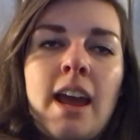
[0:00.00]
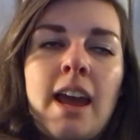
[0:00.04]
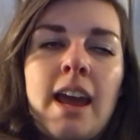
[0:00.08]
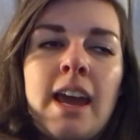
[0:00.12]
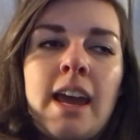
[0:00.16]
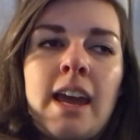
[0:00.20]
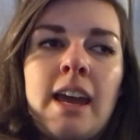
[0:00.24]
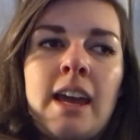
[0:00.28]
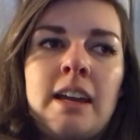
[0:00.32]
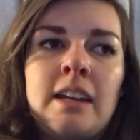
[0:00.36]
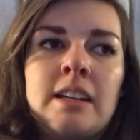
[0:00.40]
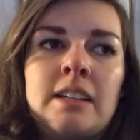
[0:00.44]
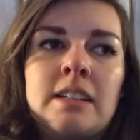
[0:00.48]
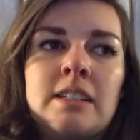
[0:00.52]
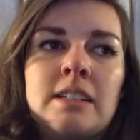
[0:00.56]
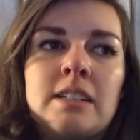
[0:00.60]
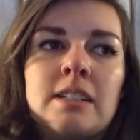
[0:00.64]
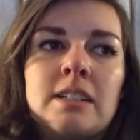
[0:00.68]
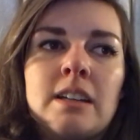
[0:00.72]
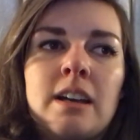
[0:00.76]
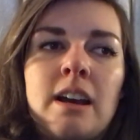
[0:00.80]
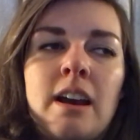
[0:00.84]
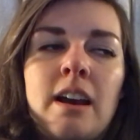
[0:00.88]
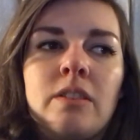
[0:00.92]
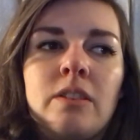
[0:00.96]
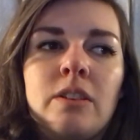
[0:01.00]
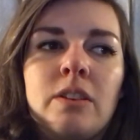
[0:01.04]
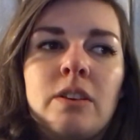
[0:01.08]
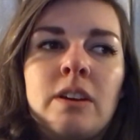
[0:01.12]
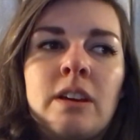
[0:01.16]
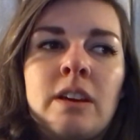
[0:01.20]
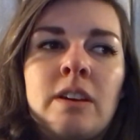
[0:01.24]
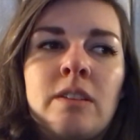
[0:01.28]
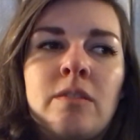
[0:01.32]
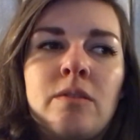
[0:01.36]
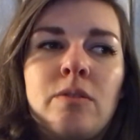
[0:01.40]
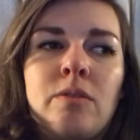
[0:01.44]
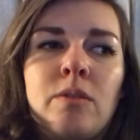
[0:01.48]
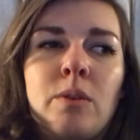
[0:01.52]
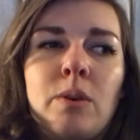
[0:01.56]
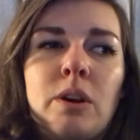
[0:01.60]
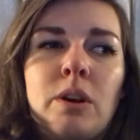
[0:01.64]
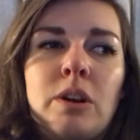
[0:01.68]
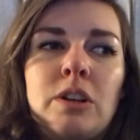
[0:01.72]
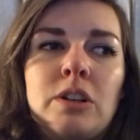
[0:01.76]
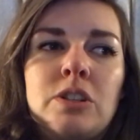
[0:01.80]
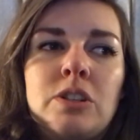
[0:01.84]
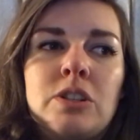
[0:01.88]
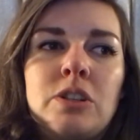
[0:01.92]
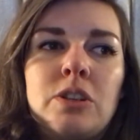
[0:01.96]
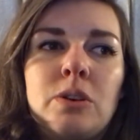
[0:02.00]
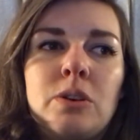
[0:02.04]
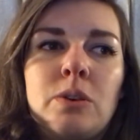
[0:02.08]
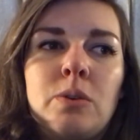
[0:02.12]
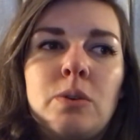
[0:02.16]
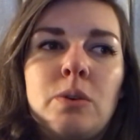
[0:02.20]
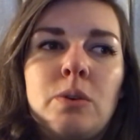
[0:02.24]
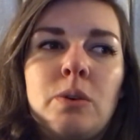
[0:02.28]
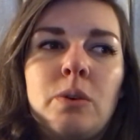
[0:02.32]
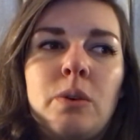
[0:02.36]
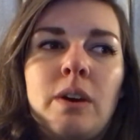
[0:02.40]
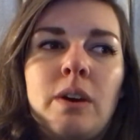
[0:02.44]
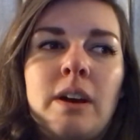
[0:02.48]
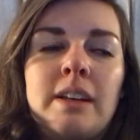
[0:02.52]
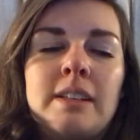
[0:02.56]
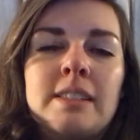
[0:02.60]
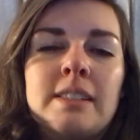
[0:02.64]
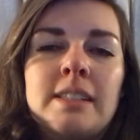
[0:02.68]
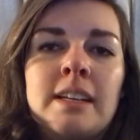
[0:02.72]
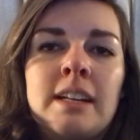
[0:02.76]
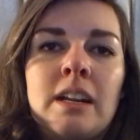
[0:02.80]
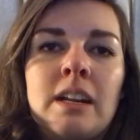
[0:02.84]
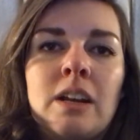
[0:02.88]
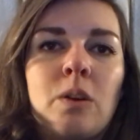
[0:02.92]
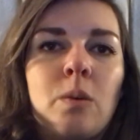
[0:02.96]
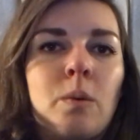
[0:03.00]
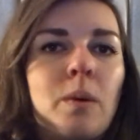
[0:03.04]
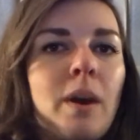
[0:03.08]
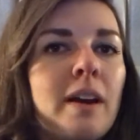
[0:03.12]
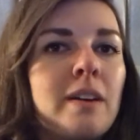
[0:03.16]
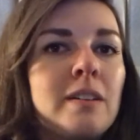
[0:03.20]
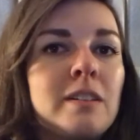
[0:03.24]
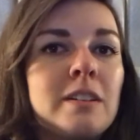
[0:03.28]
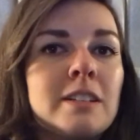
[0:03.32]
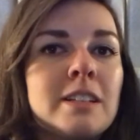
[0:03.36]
and looking forward to a scenic route